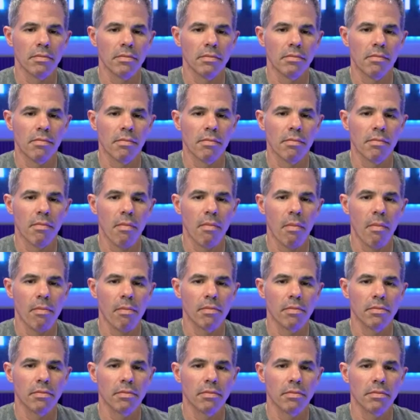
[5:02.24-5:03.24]

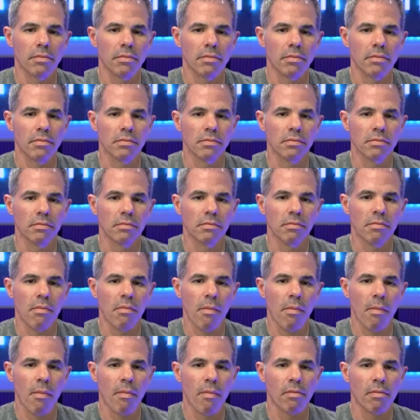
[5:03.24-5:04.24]

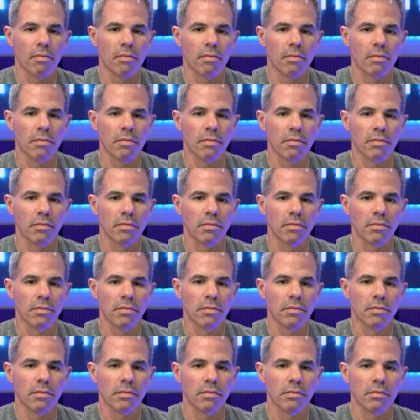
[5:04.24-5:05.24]

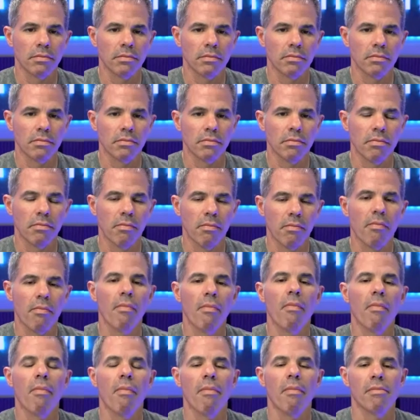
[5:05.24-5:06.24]

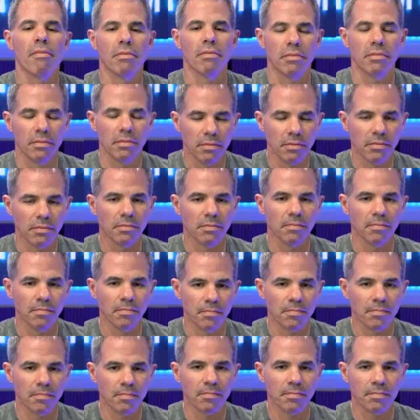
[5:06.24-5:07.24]

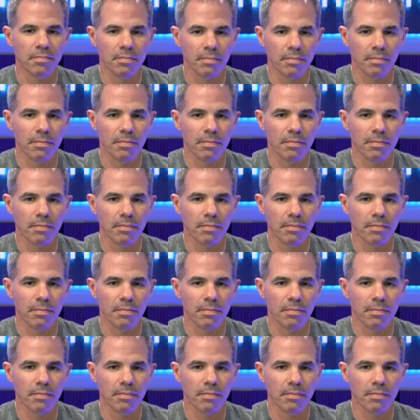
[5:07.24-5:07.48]
(not speaking)